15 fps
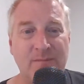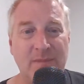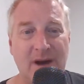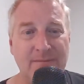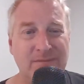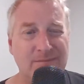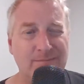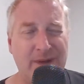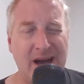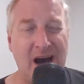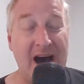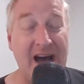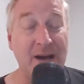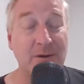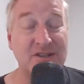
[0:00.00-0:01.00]
I, my
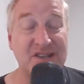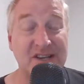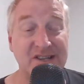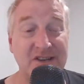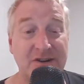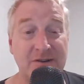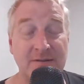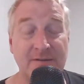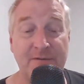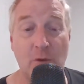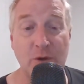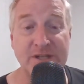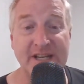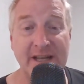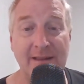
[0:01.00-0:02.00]
high was
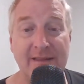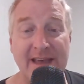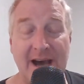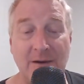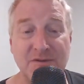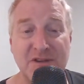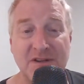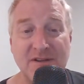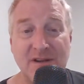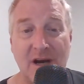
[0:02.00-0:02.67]
614,000